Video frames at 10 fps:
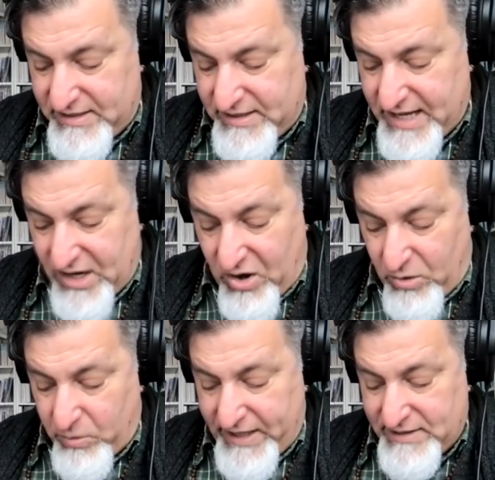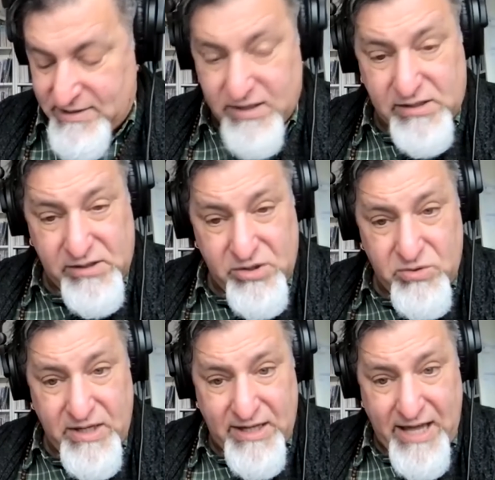and always the
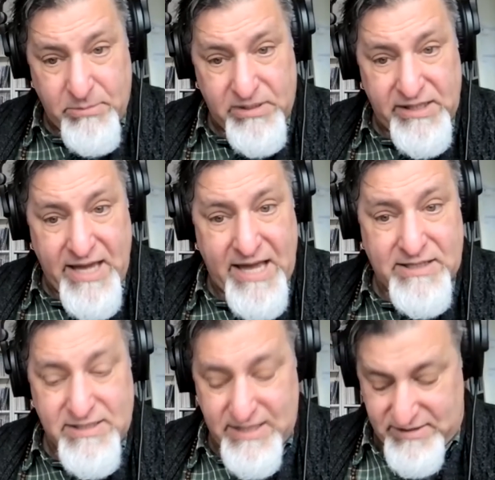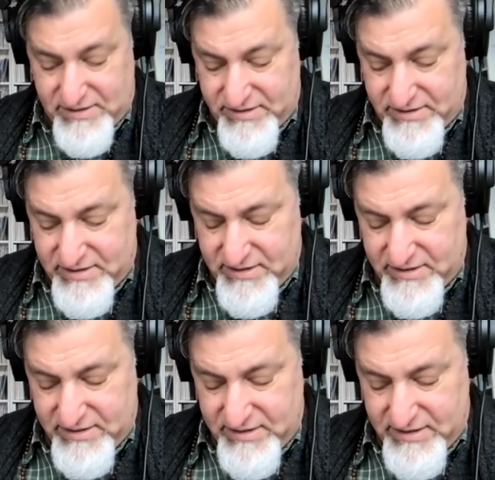clue-enabling ancestors.
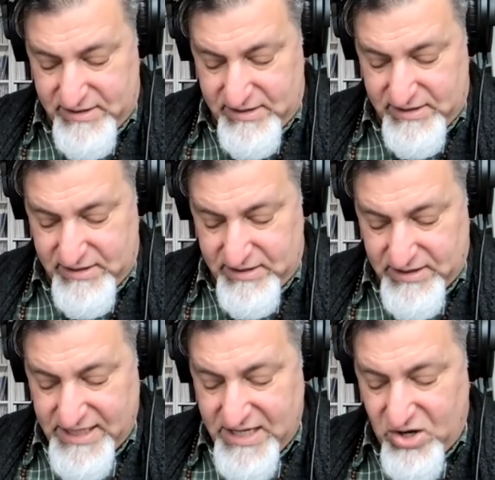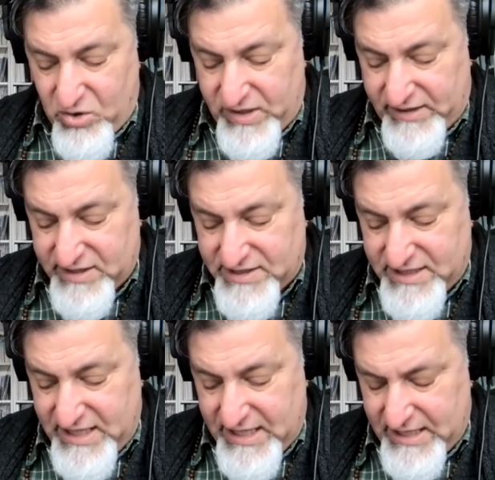Decoding the
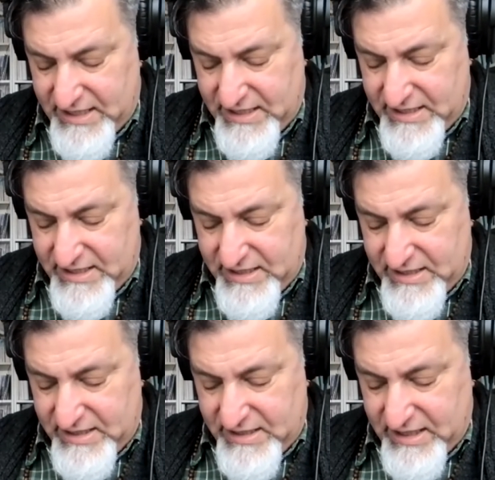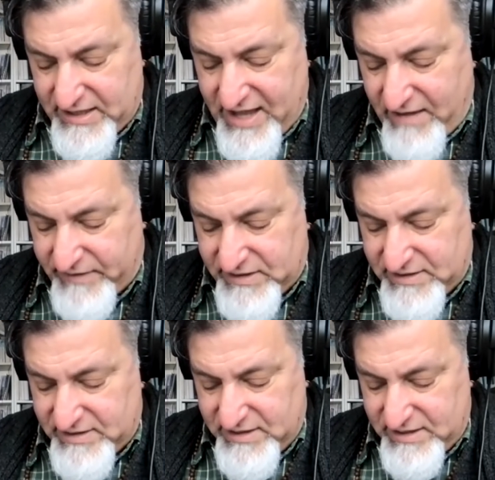sea and the
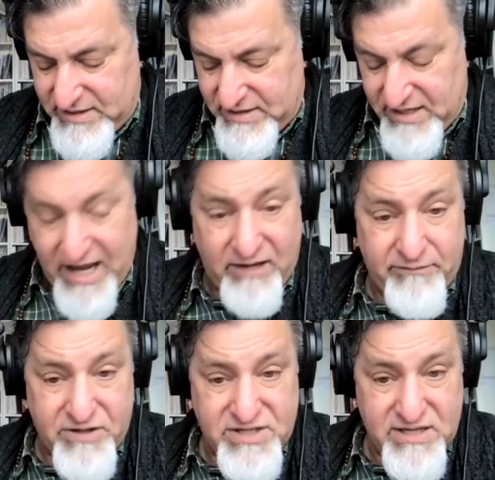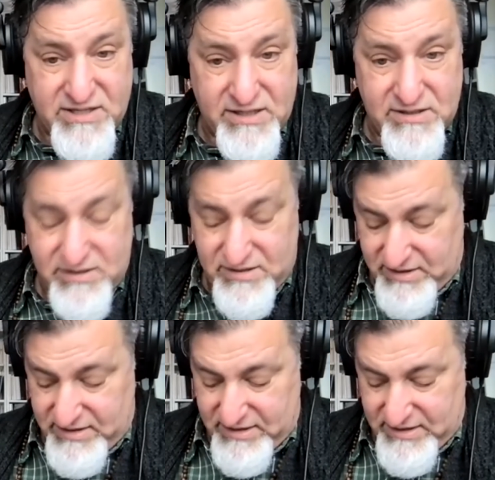heavens ain't for sissies.
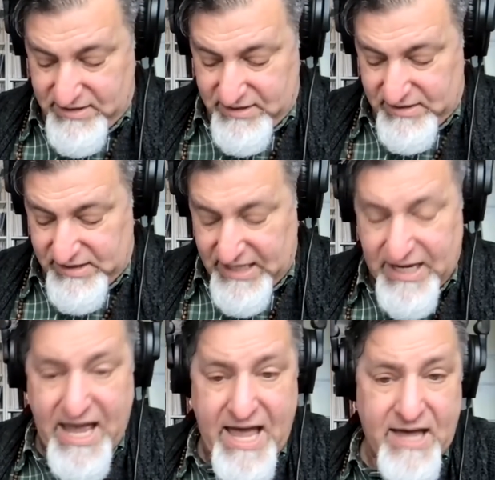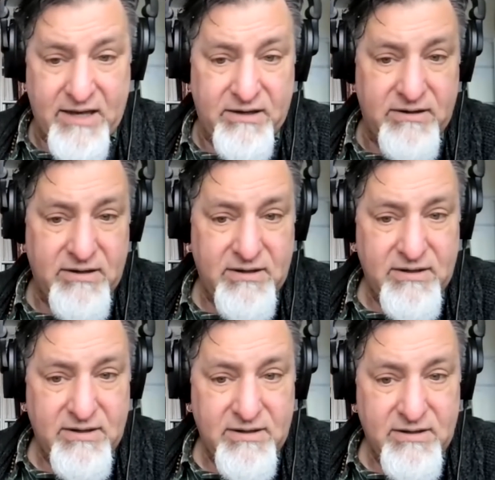Lend a hand
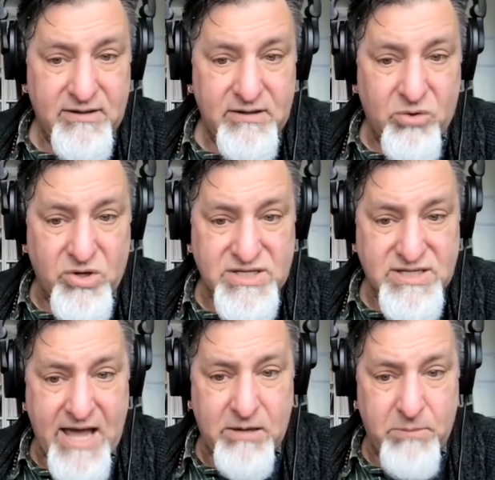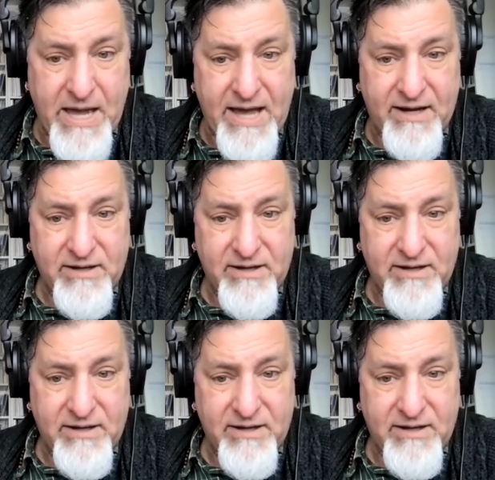or stand back.